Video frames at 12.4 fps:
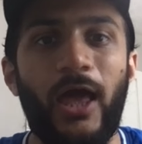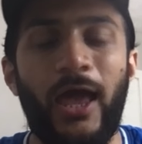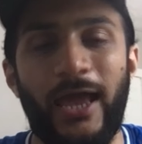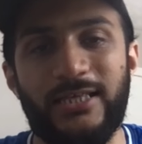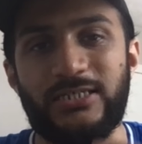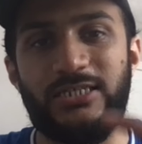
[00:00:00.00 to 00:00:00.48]

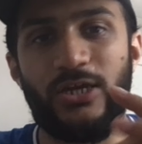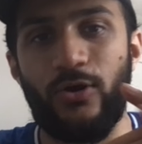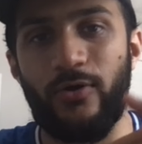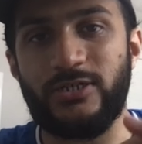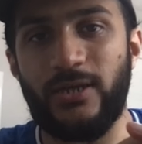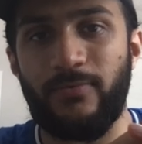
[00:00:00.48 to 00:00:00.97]
It's a
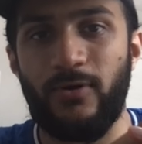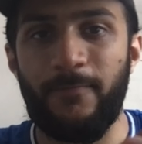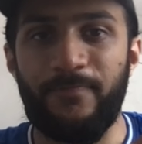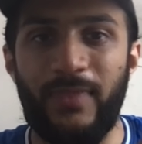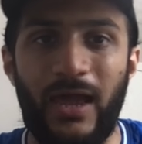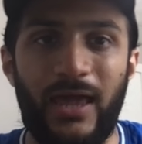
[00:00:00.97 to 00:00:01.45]
decoy
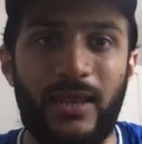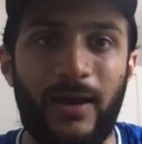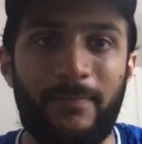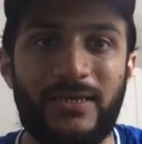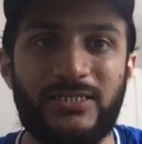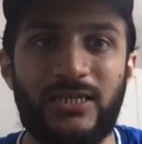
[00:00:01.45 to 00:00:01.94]
receptor, and
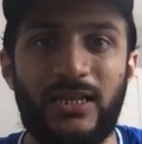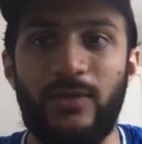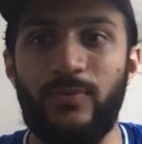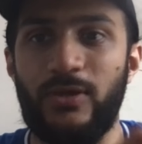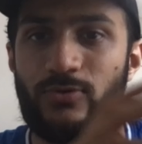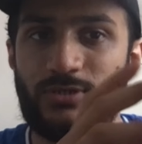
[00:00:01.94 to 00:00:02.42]
basically
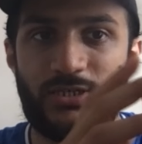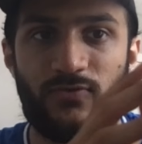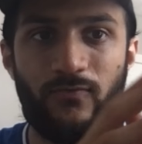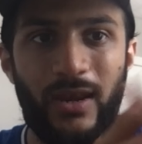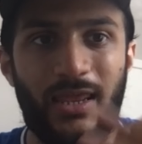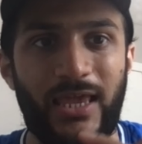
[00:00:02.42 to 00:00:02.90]
we use this
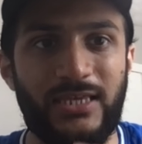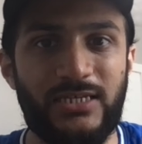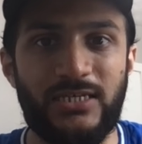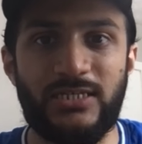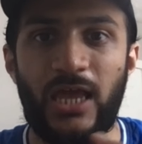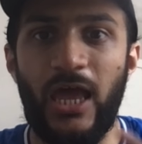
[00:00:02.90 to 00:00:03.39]
for many
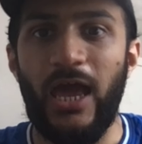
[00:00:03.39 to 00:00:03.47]
cases.